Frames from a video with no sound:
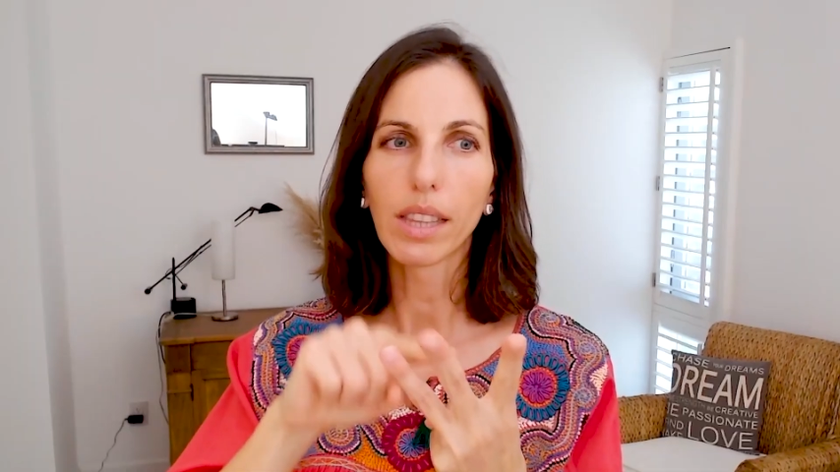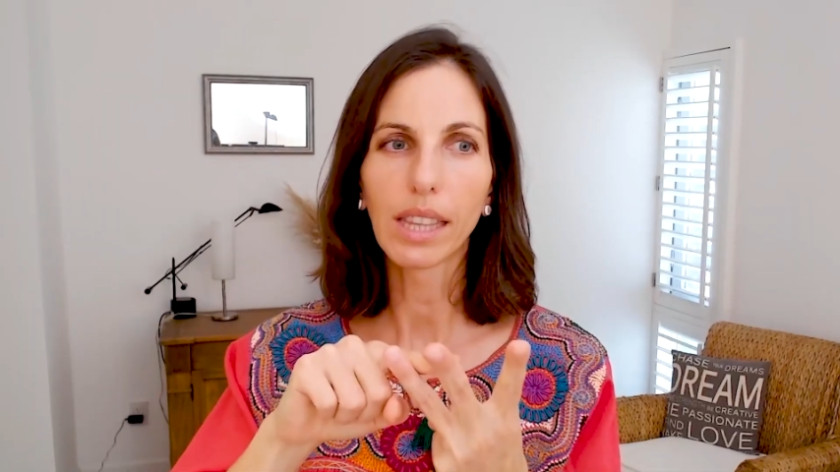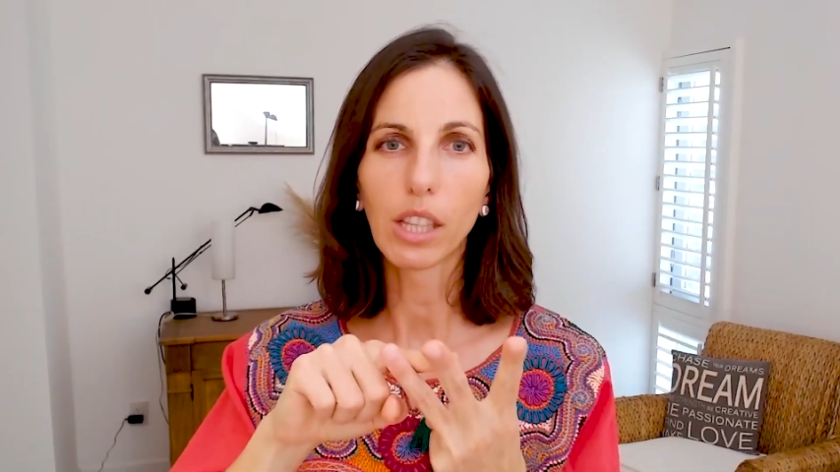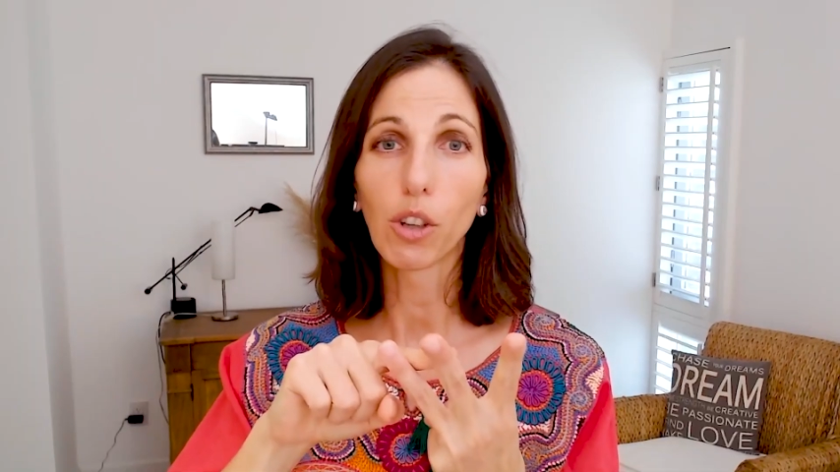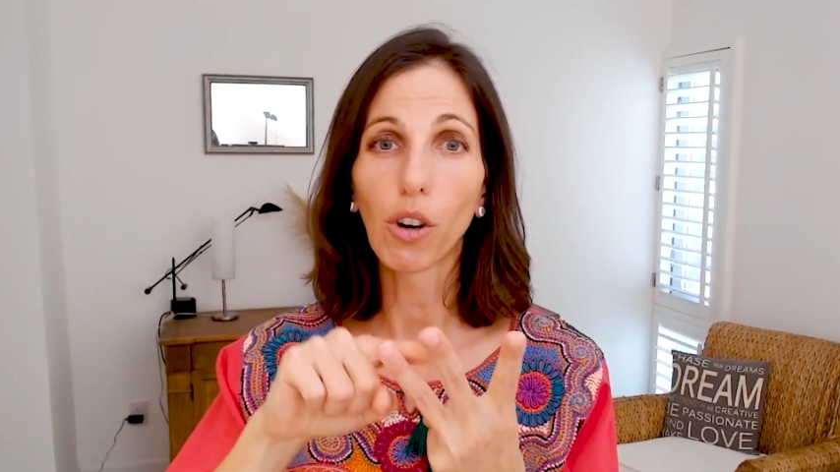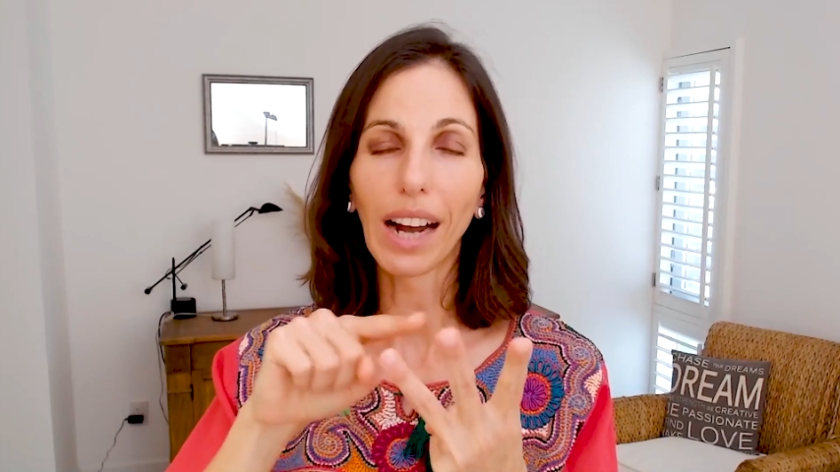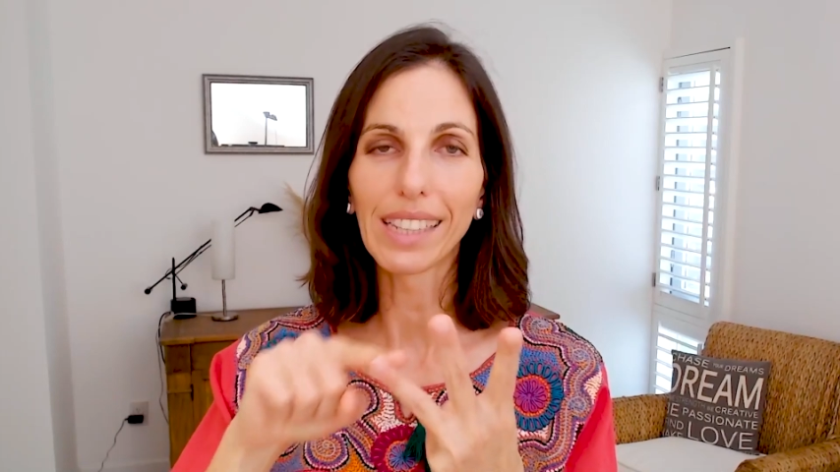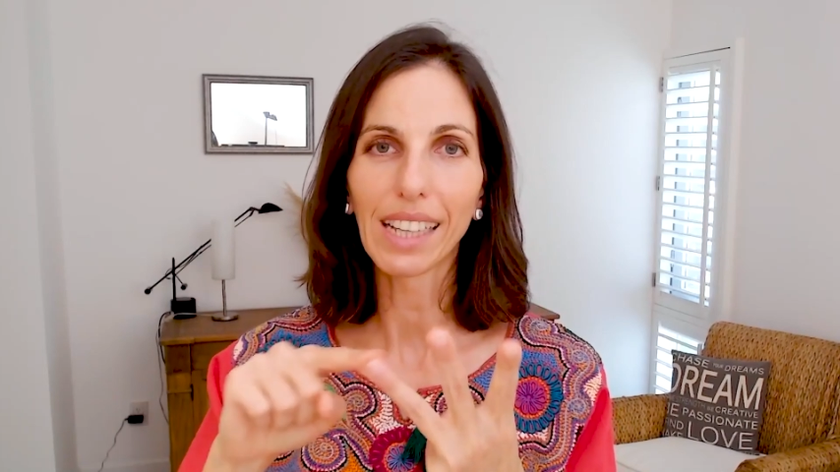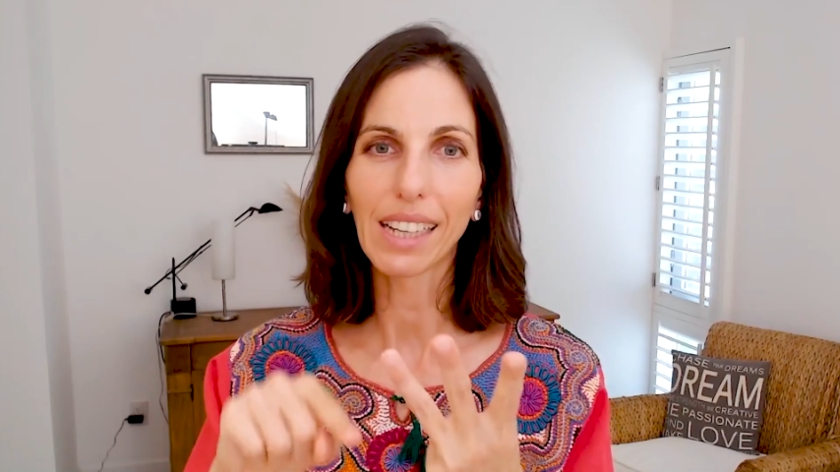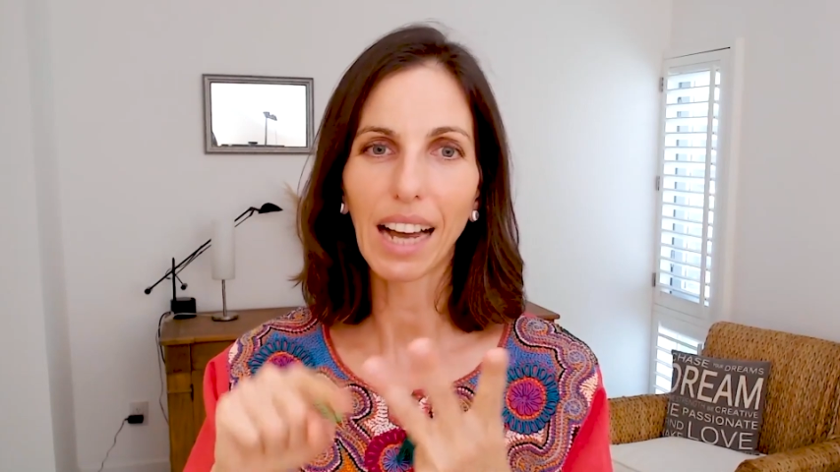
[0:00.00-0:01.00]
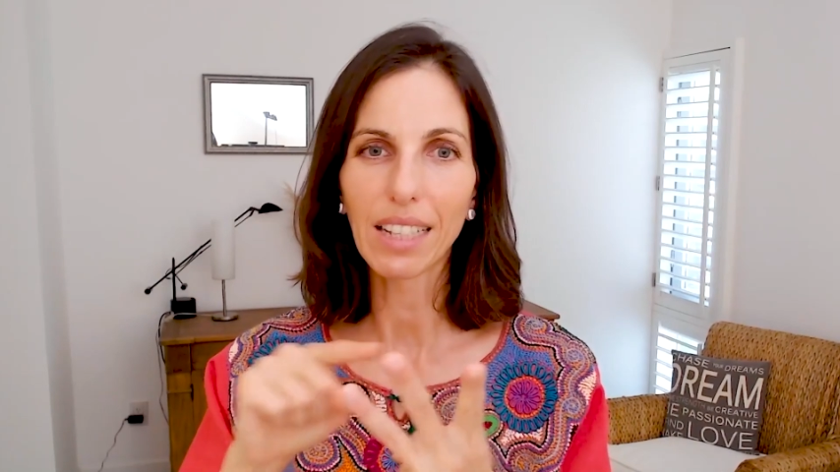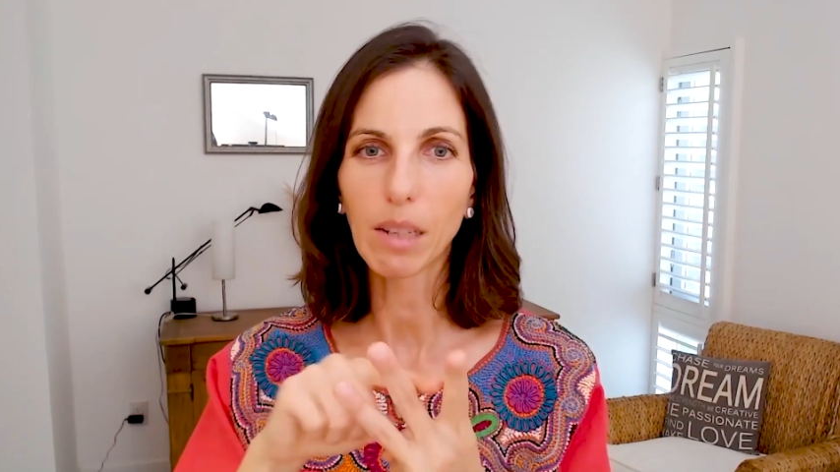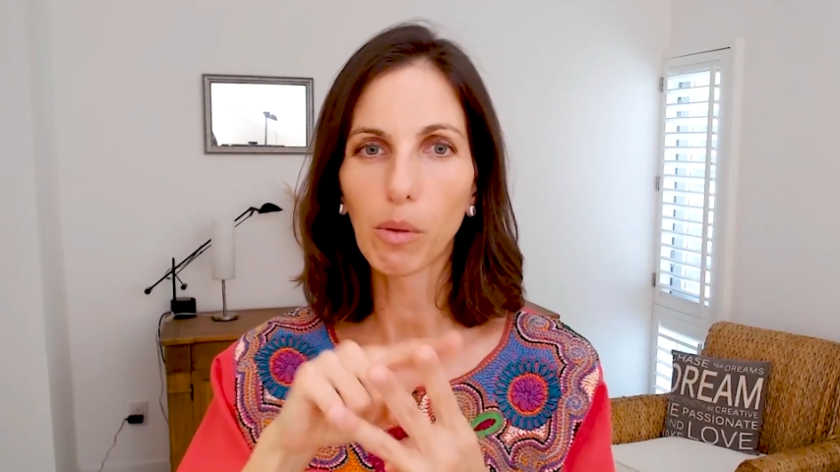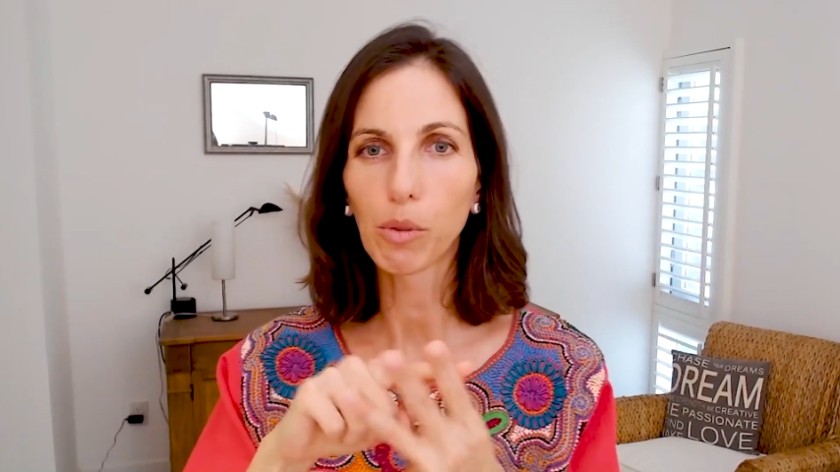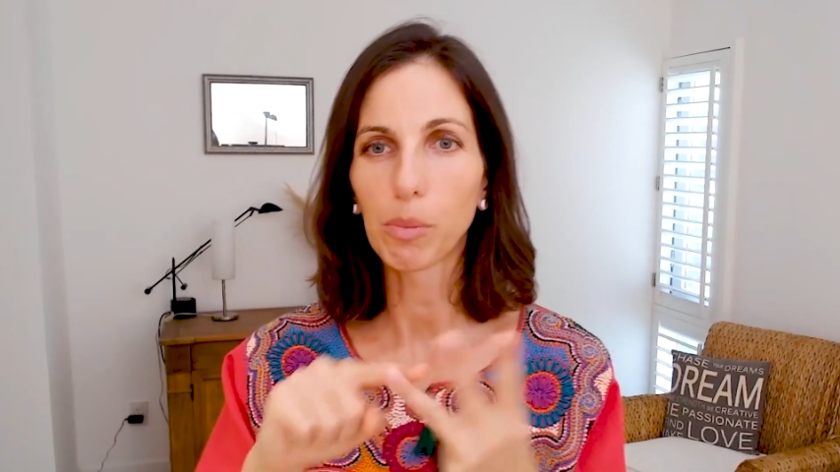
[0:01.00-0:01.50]
your ideal
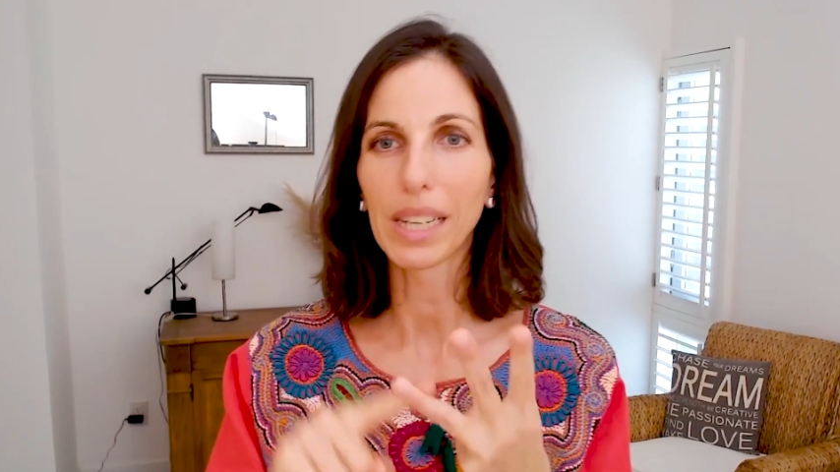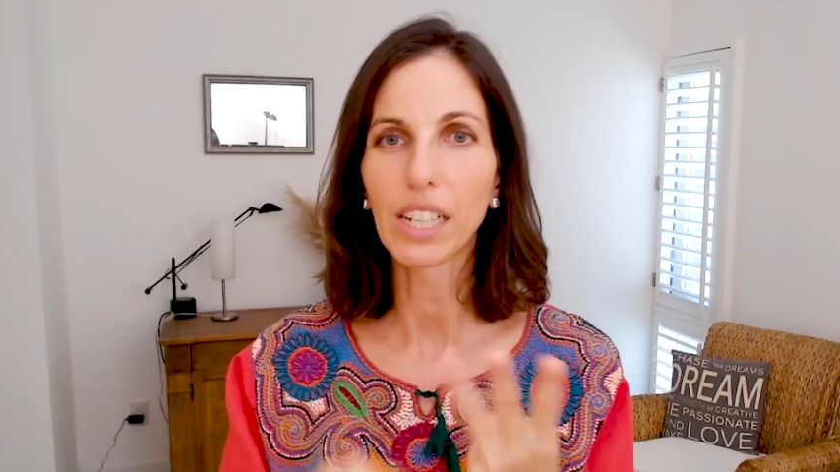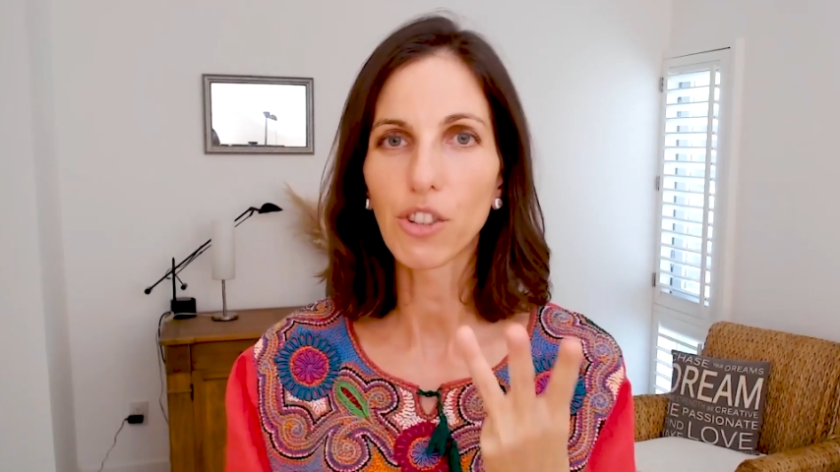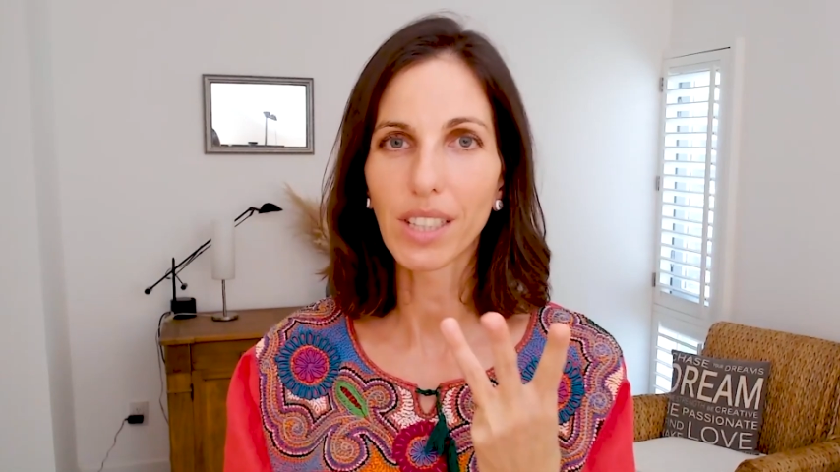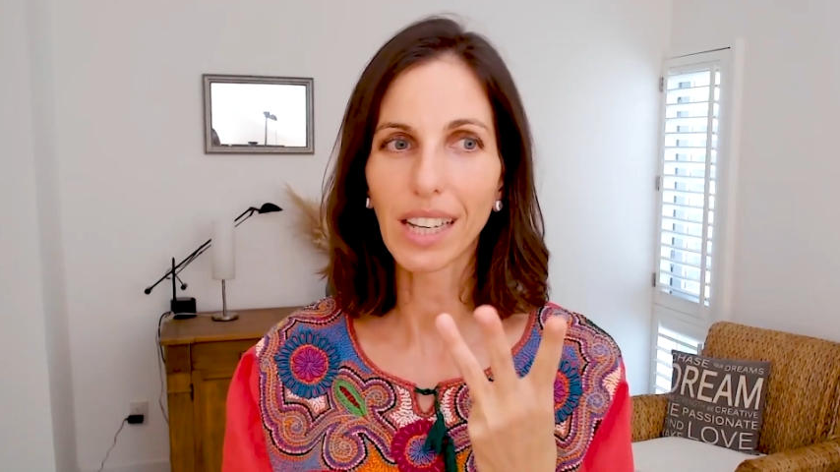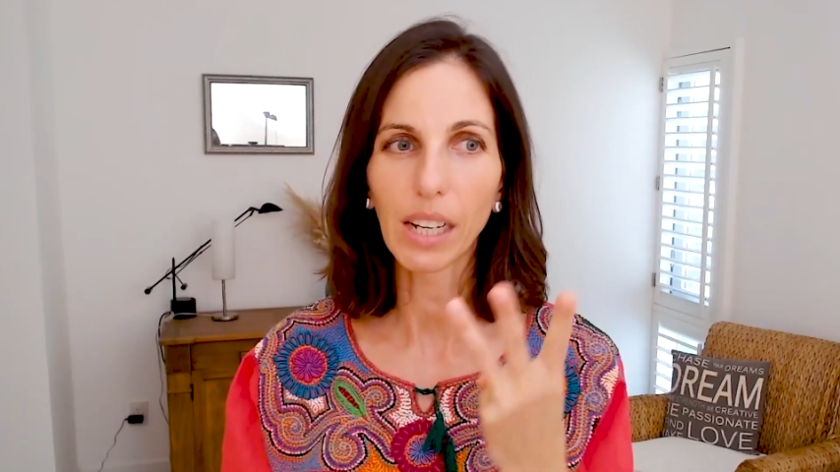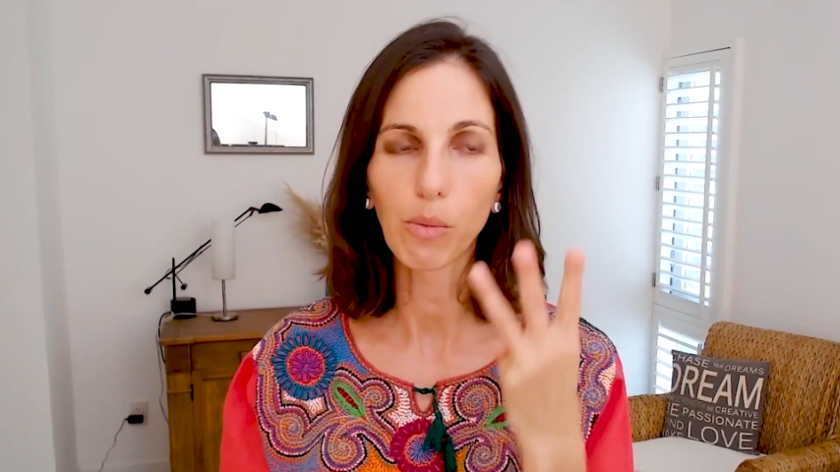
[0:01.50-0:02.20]
customer would be interested in,